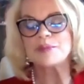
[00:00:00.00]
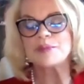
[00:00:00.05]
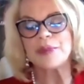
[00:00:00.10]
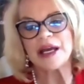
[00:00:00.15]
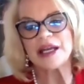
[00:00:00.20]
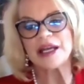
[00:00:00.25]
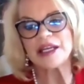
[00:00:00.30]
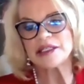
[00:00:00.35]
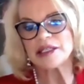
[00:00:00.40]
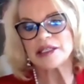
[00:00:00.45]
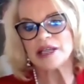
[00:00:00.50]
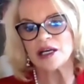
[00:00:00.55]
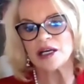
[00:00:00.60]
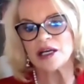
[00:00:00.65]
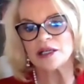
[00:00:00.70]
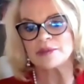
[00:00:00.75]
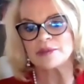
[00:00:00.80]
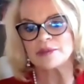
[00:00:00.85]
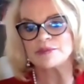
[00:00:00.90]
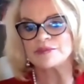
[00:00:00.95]
But
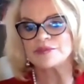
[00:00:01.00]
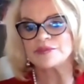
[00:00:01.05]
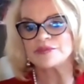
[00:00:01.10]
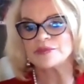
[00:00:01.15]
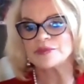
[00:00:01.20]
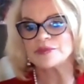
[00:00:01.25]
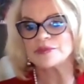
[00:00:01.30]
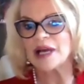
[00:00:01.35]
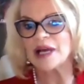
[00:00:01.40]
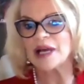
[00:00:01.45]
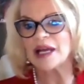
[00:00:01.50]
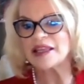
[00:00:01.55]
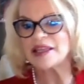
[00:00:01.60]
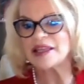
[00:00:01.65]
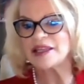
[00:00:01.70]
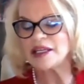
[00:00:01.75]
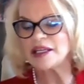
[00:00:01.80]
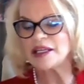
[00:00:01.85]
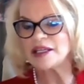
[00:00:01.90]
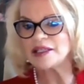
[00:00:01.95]
I
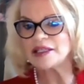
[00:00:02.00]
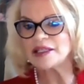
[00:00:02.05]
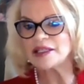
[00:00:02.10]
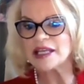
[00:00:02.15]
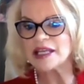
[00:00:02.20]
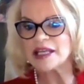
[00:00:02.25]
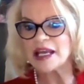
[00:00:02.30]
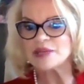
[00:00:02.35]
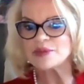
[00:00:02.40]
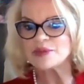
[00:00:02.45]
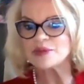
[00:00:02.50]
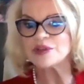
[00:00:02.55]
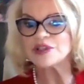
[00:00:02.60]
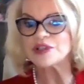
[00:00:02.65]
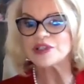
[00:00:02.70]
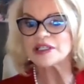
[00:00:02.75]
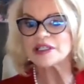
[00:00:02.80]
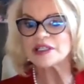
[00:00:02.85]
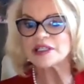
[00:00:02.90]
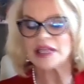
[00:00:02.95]
think in this case, we'll
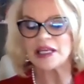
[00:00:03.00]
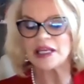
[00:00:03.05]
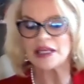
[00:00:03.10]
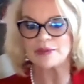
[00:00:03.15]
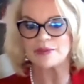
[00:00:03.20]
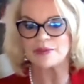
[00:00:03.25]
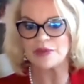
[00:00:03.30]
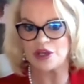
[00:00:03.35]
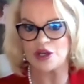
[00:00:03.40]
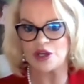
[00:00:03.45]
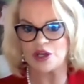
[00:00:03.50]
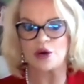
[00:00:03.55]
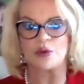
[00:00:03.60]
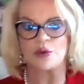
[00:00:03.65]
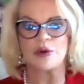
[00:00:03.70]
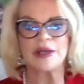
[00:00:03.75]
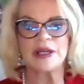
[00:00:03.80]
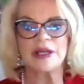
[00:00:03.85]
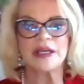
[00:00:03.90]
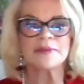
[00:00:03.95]
just keep
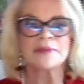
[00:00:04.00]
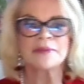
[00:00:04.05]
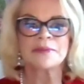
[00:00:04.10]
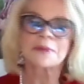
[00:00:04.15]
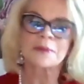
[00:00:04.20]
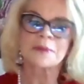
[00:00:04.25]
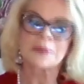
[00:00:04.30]
going.